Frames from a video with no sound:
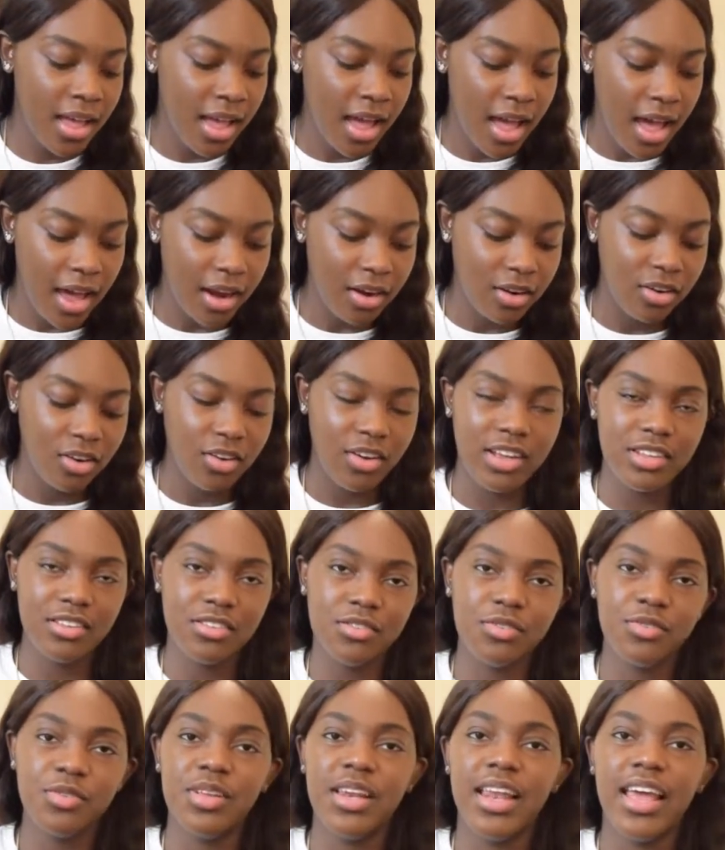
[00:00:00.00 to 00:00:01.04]
I don't know, I
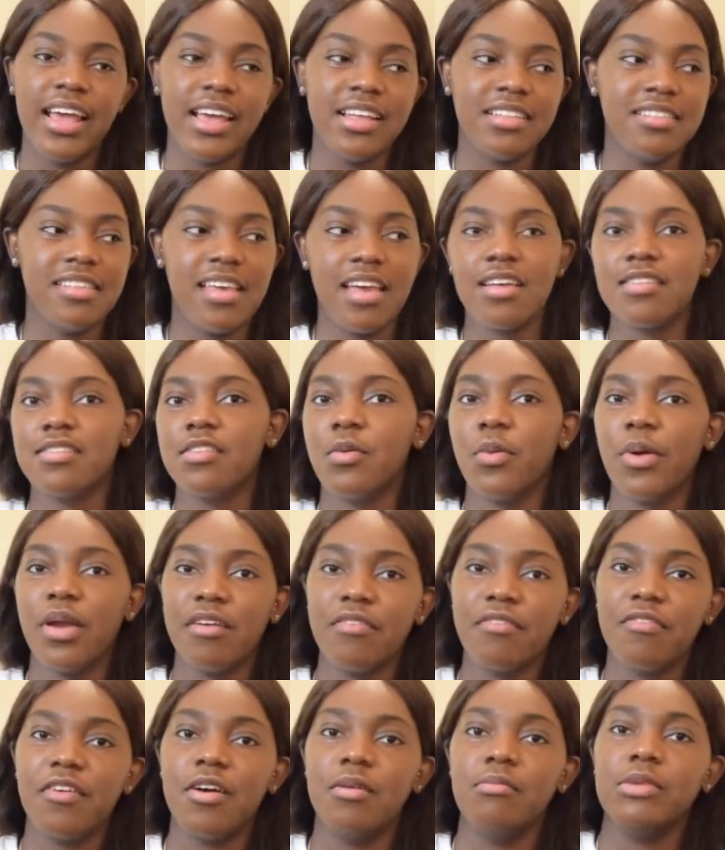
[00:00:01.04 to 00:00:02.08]
just feel like it takes away
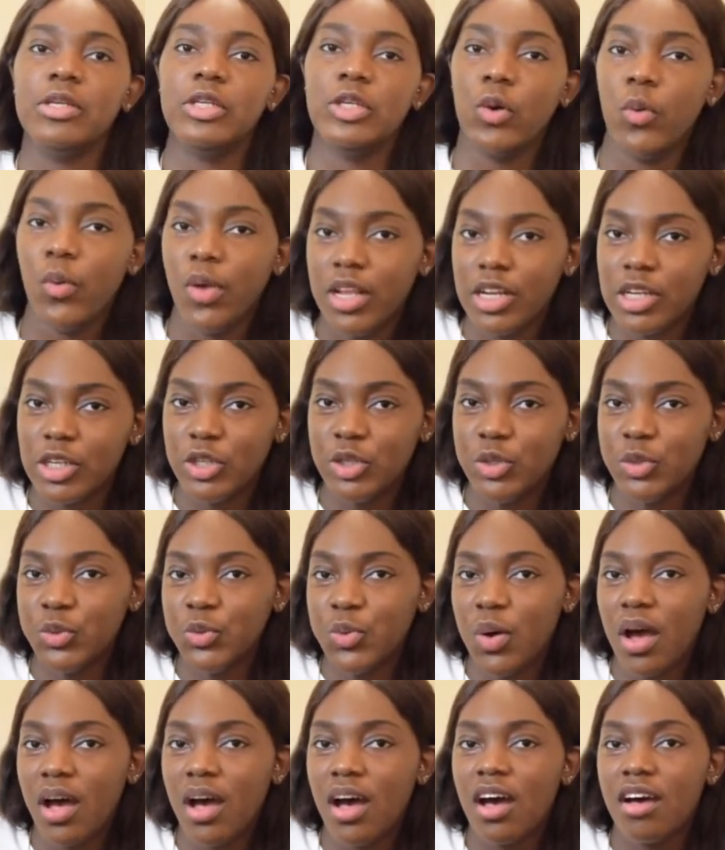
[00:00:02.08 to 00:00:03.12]
from showing the shoe
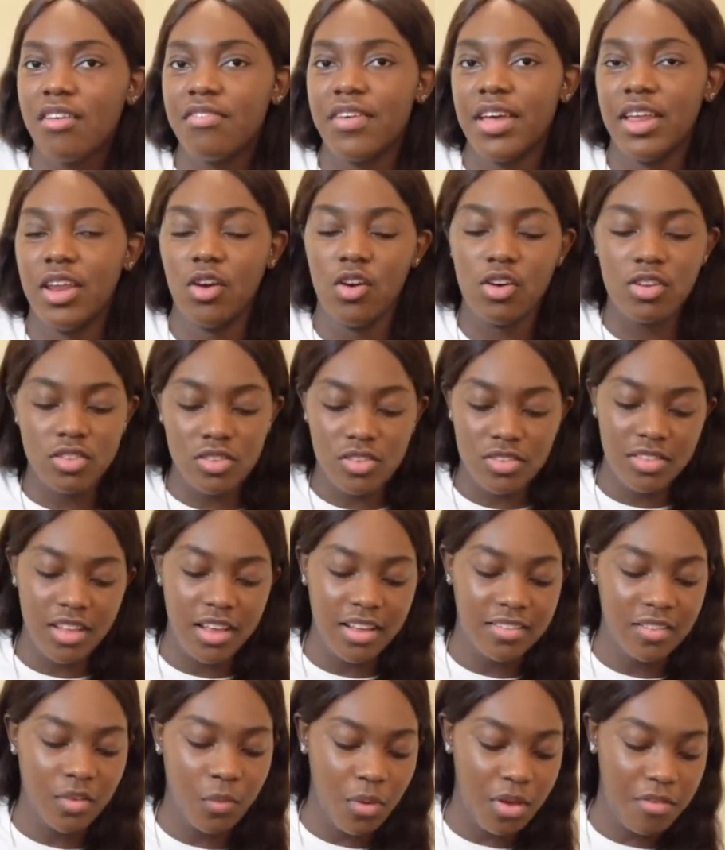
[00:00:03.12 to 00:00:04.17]
off and it also
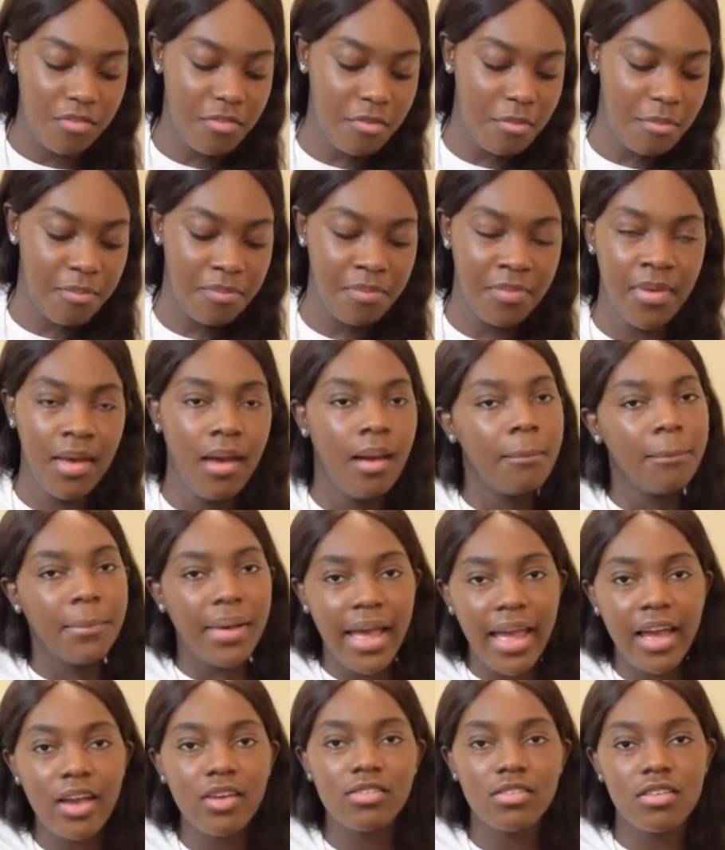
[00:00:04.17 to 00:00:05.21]
takes away from, my
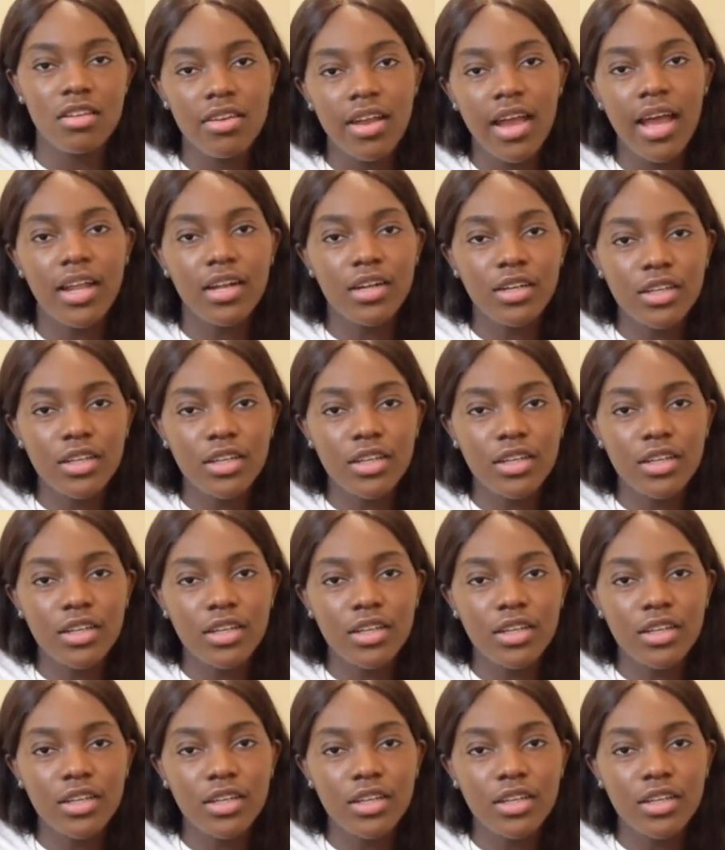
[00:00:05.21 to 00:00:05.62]
ankles are kind